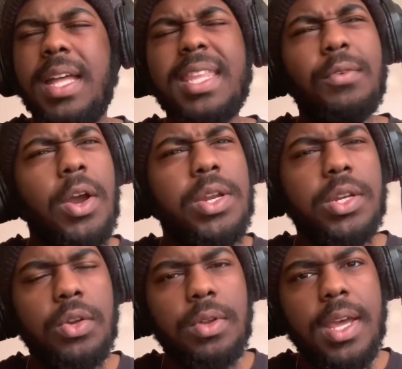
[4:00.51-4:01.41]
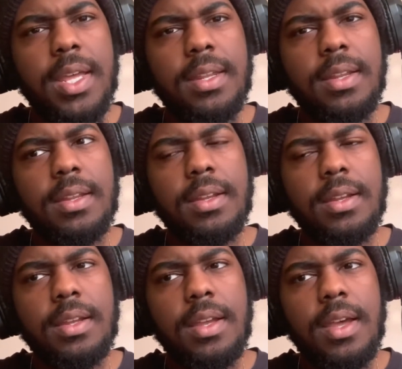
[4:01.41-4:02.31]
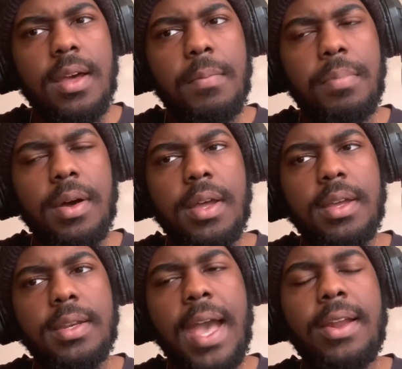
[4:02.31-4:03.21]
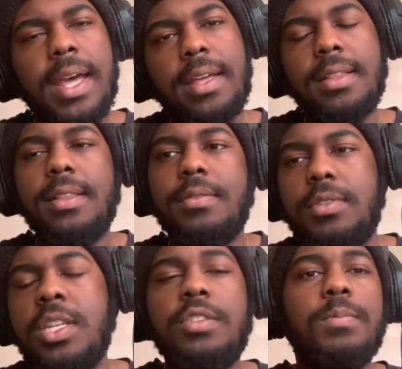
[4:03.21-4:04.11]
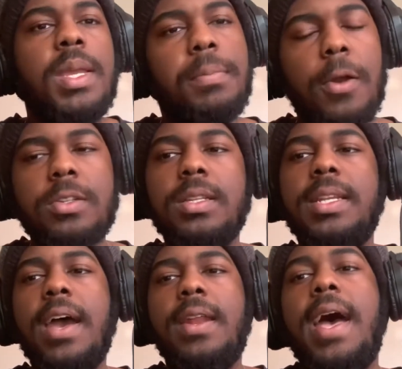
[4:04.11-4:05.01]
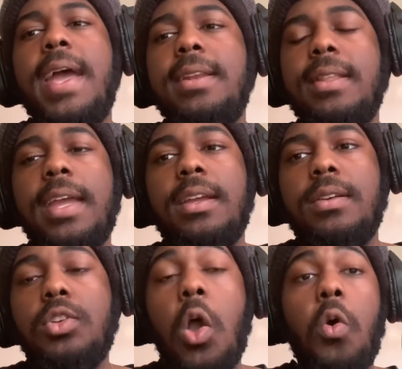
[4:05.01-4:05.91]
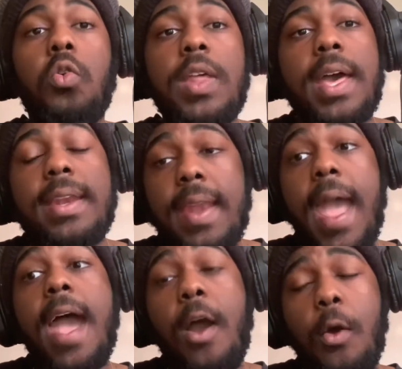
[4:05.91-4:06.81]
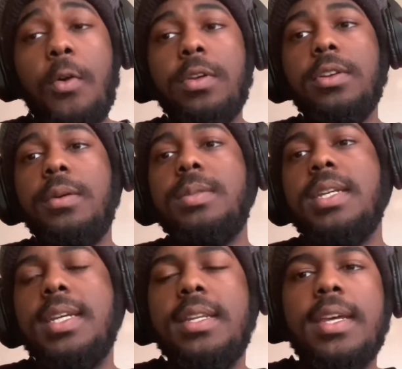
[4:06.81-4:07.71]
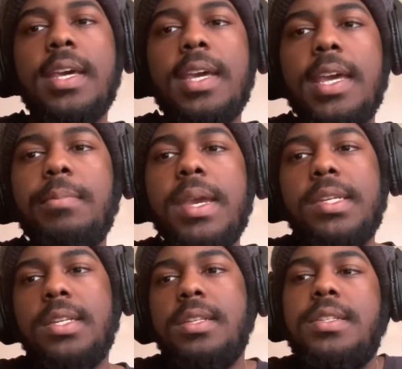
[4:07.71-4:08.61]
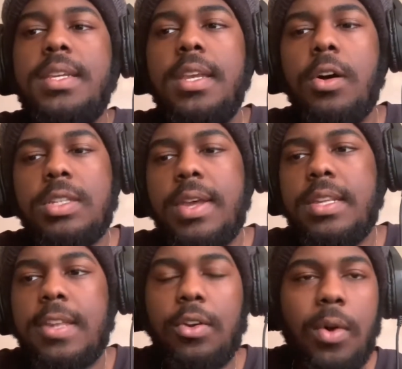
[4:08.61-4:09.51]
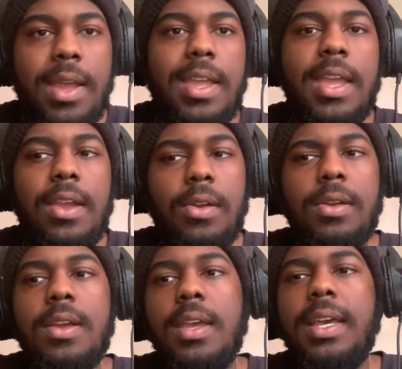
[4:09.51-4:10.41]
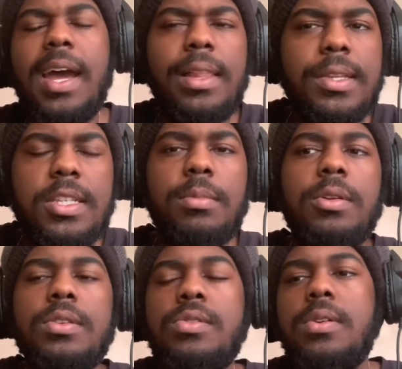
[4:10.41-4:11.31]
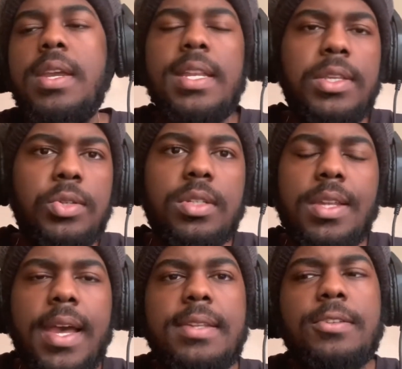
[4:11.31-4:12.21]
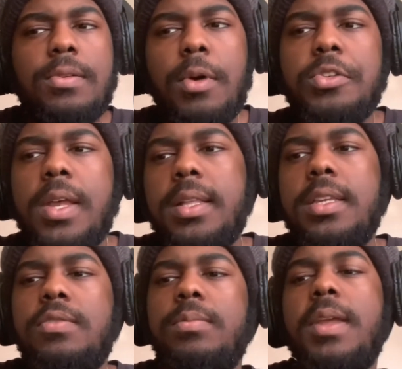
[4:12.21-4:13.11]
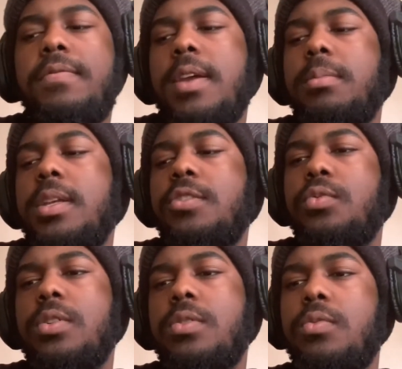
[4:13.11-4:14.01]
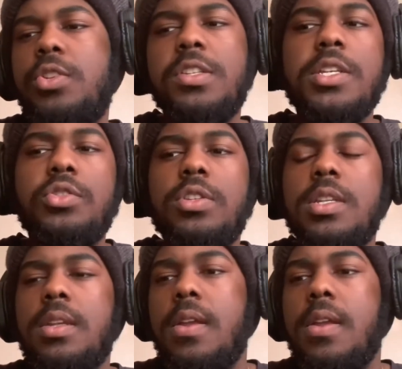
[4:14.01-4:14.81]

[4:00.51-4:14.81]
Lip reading: I think we already knew that, but now that, just me personally, now that I, like, know that now, you know what I'm saying, it makes sense. He also has, like, white hair, kind of looks similar to her, and he uses ice, so most likely he's from that family as well, which is interesting.